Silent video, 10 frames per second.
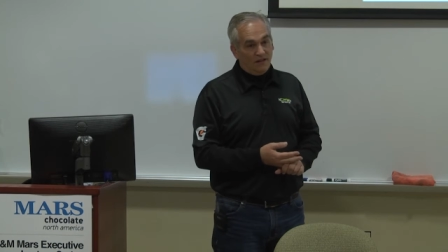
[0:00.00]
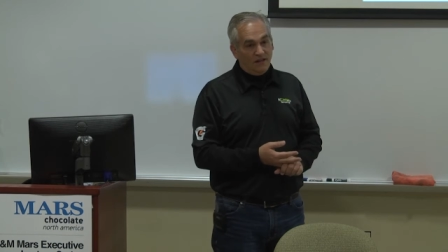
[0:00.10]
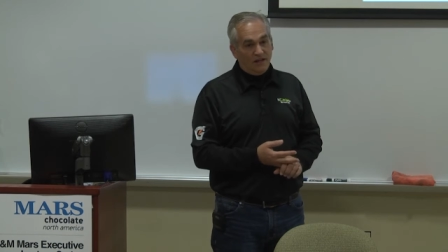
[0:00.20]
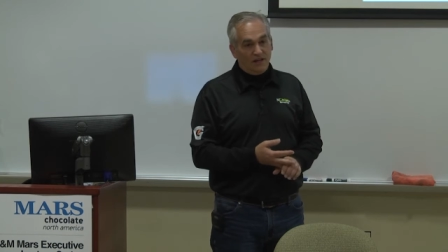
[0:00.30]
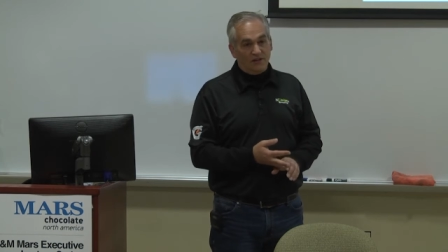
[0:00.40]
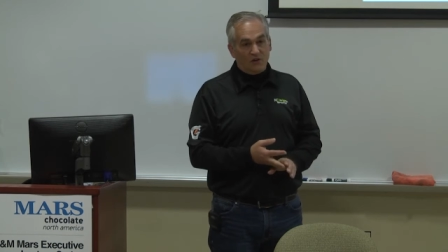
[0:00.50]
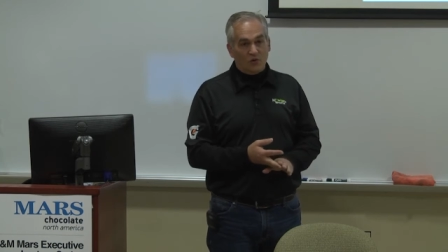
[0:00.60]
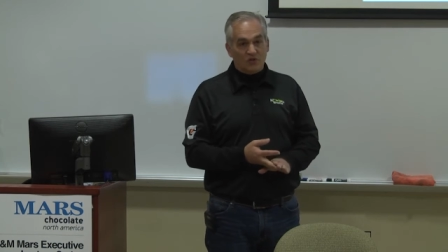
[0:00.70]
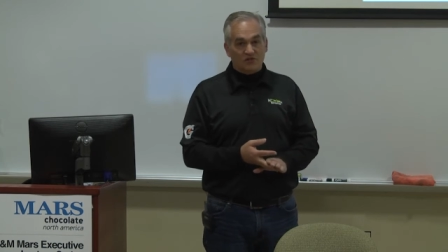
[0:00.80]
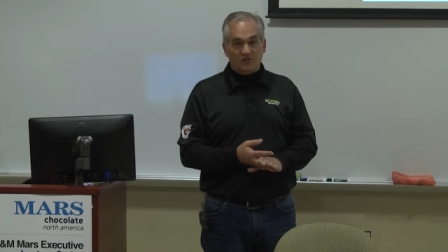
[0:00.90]
And in the
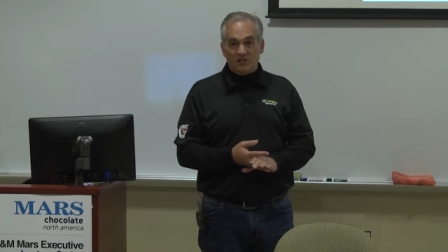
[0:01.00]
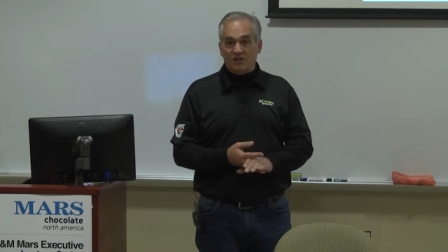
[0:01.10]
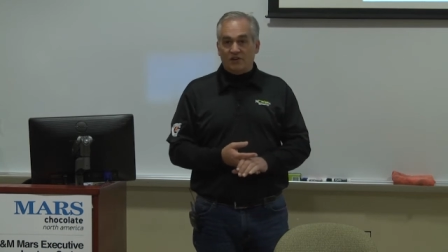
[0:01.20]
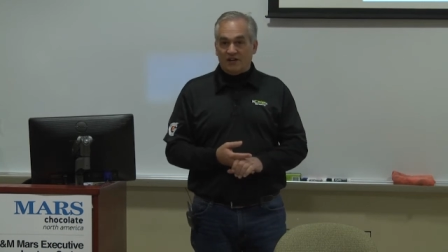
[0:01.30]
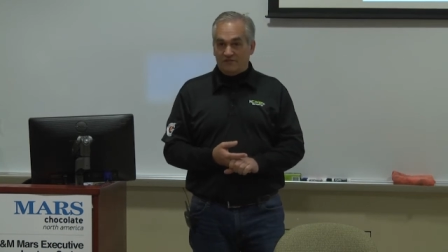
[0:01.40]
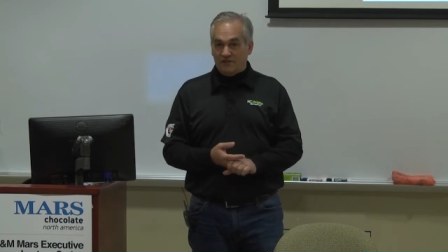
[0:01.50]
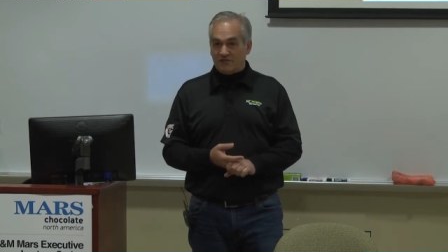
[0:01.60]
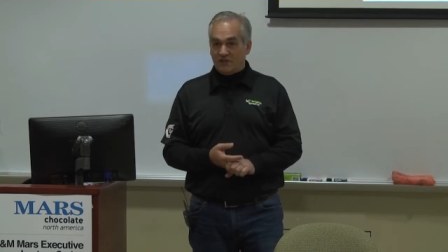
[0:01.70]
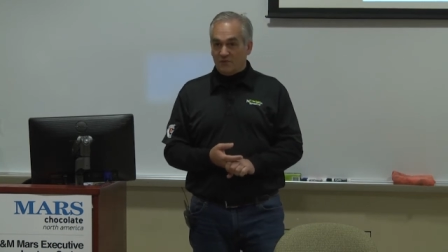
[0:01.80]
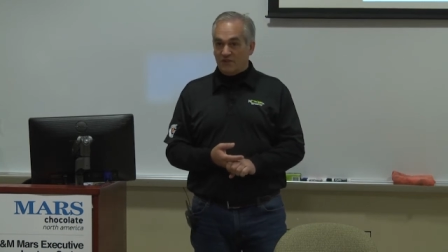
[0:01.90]
course of a year, I had
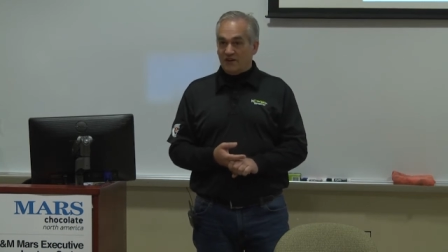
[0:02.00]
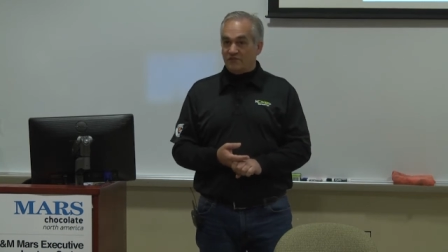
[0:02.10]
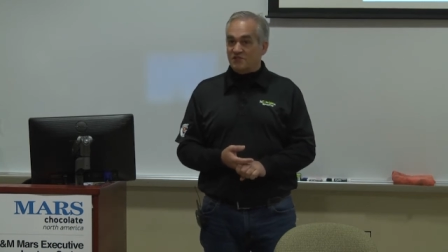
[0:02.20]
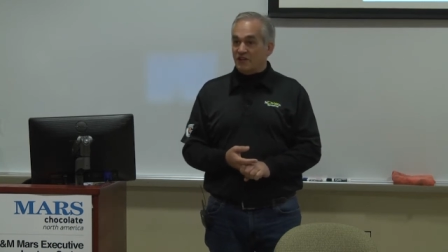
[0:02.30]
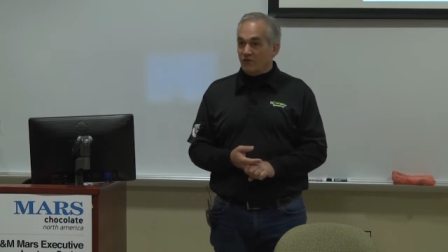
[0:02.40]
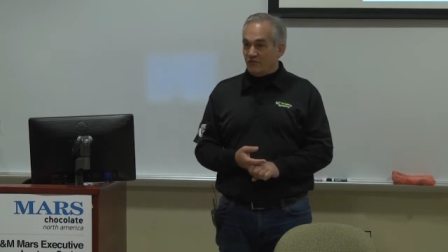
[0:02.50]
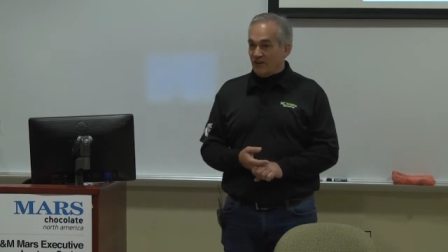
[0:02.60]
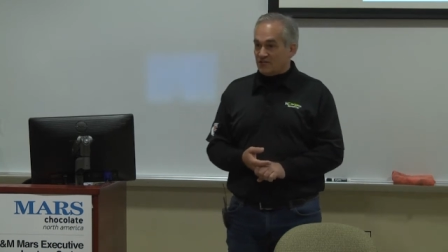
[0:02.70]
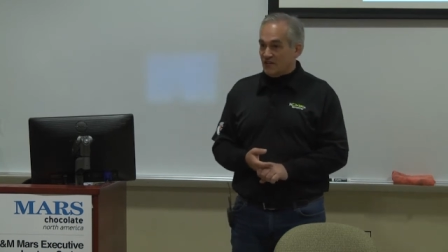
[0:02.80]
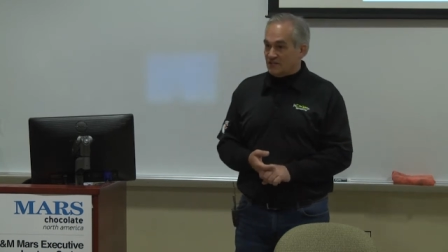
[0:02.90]
visited with every single
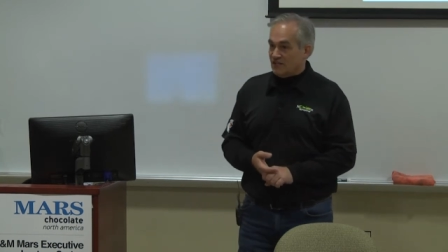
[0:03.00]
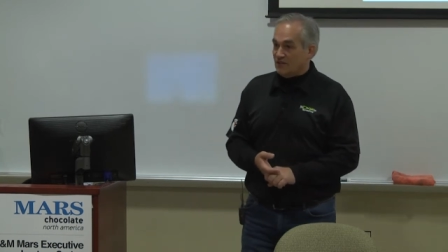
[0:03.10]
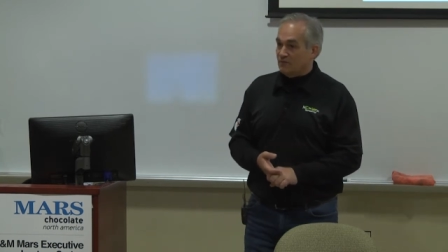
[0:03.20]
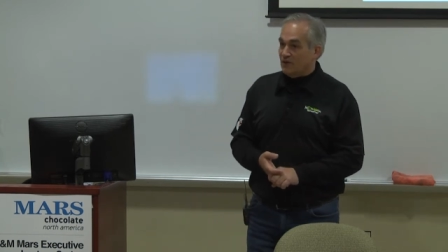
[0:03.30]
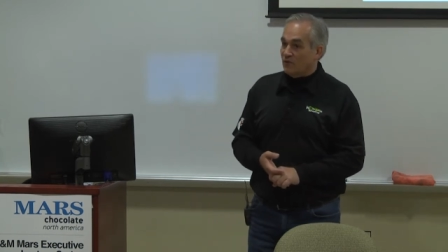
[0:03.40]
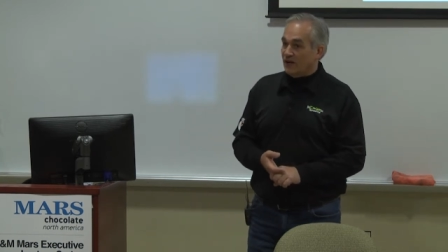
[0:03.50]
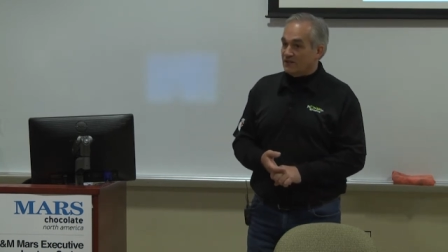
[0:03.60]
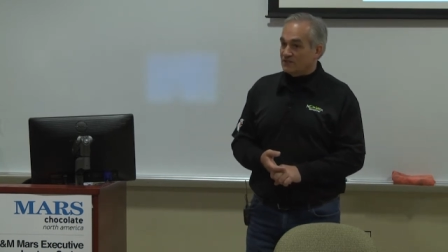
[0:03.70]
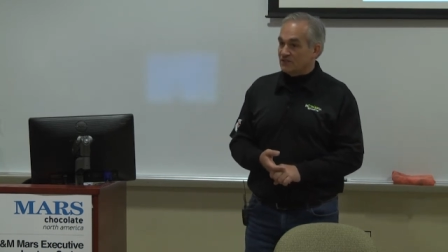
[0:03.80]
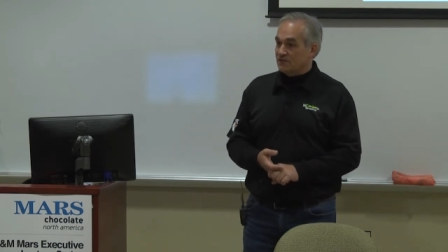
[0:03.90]
franchisee in the
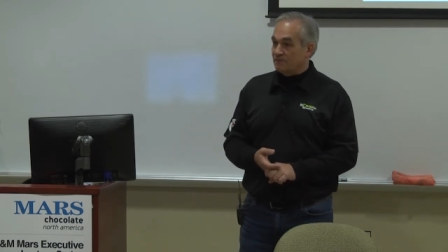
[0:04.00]
Midwest.